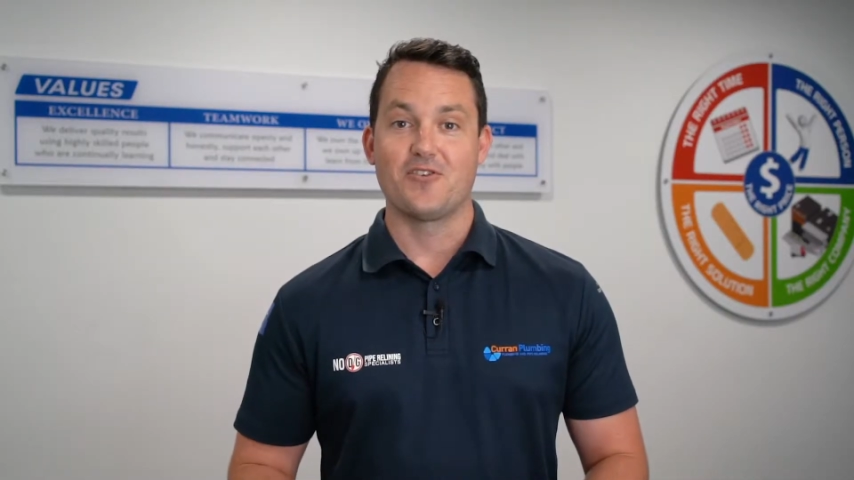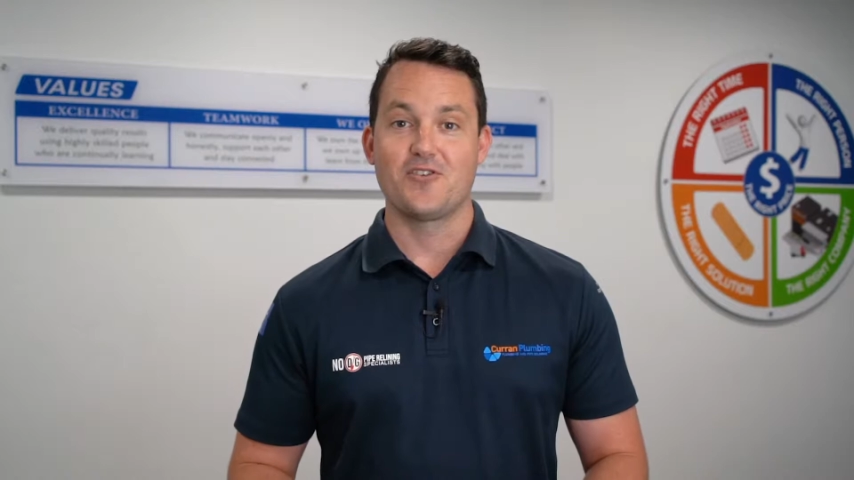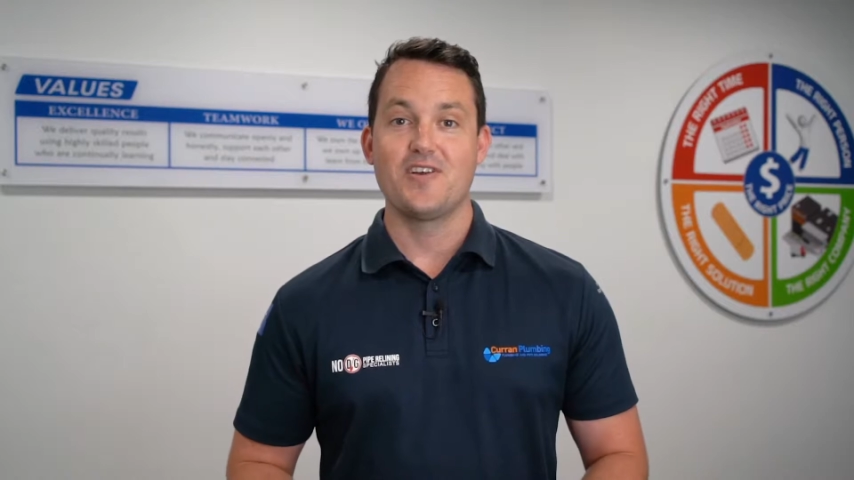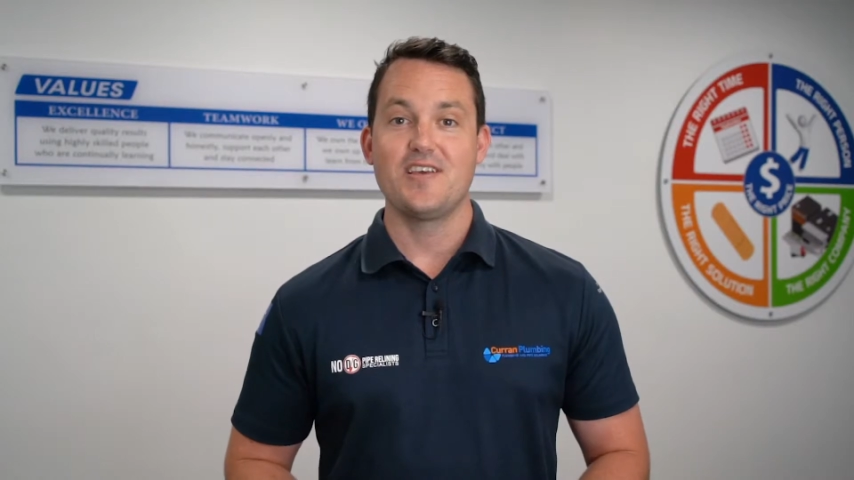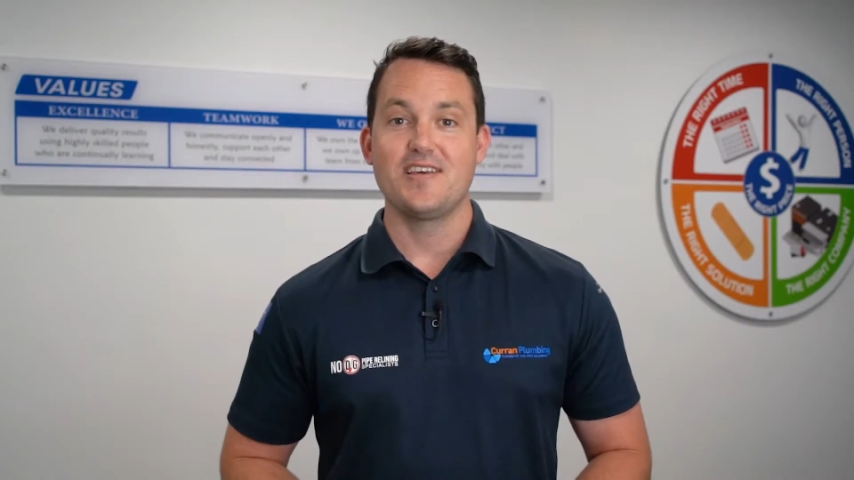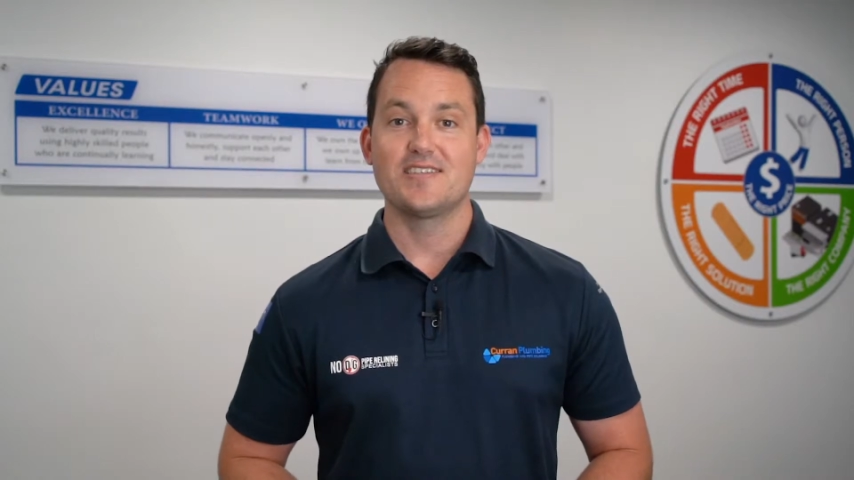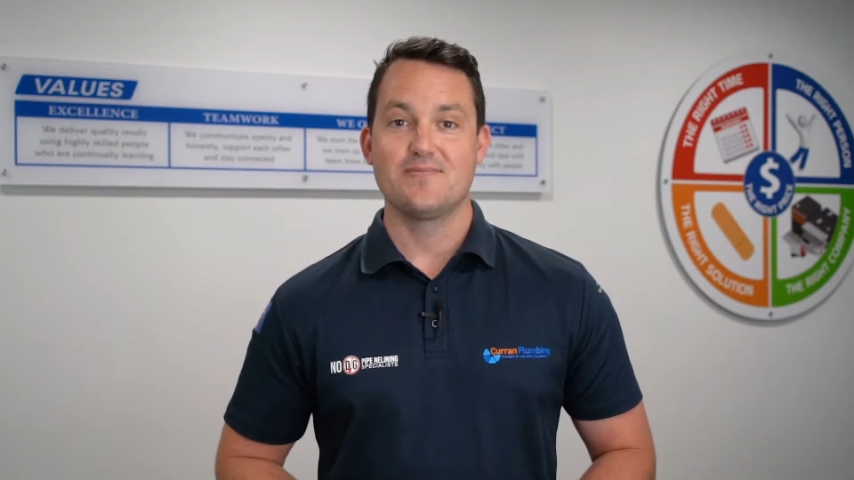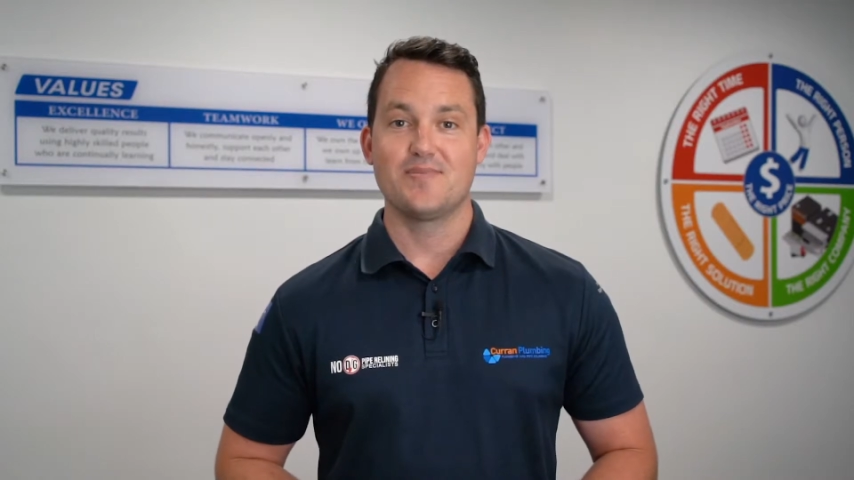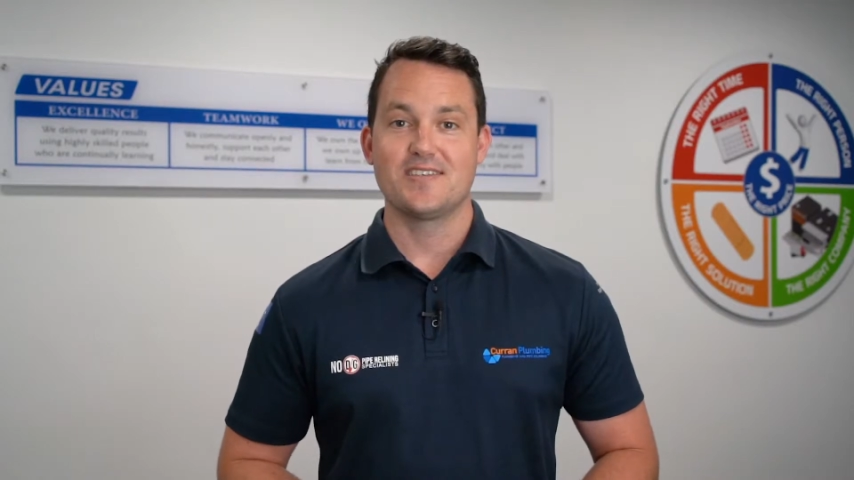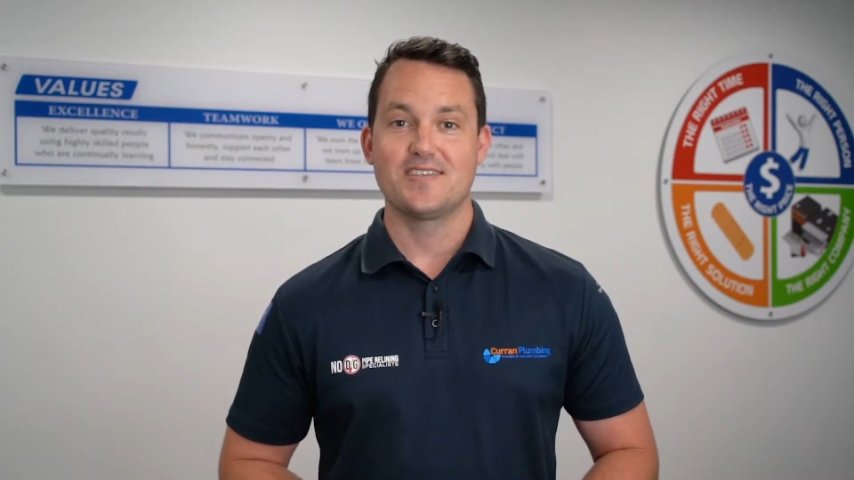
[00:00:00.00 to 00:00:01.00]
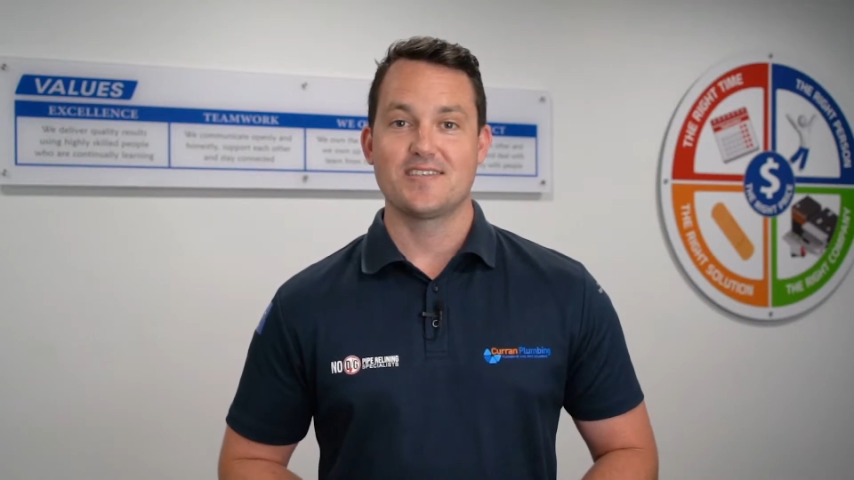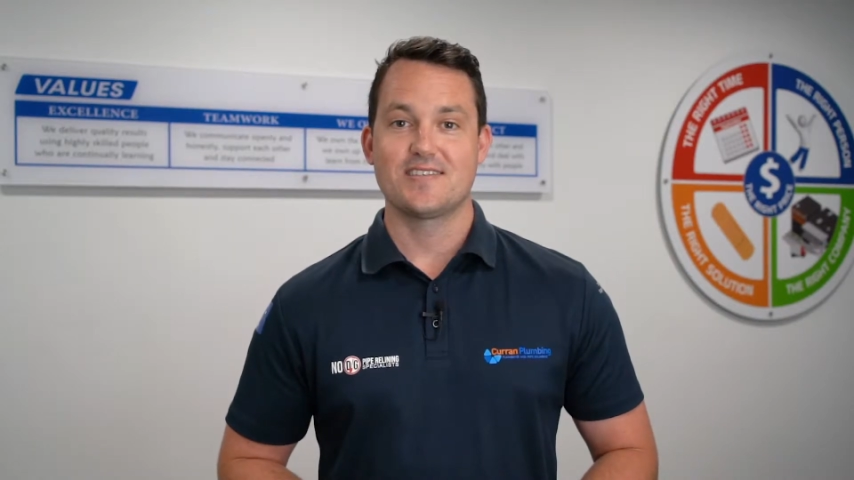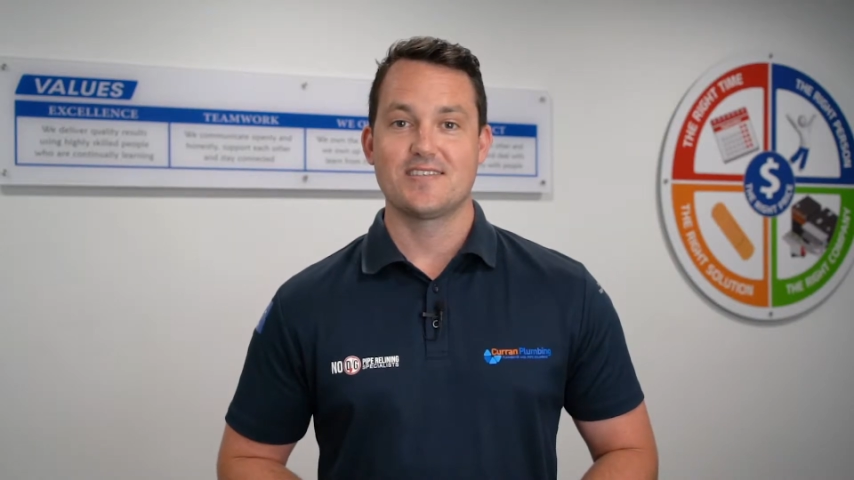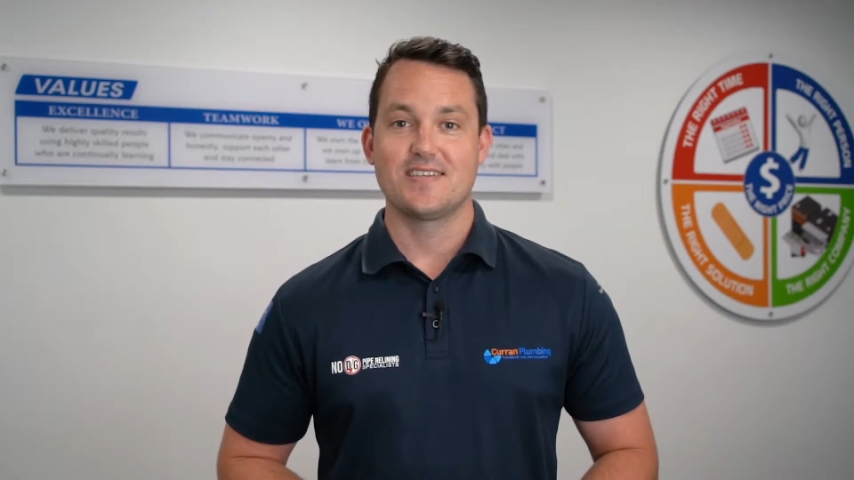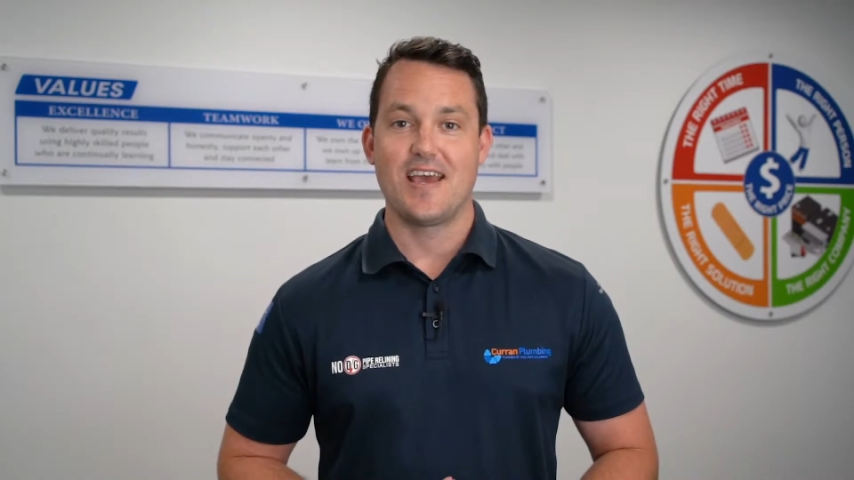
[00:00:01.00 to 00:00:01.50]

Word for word: 30 years in business,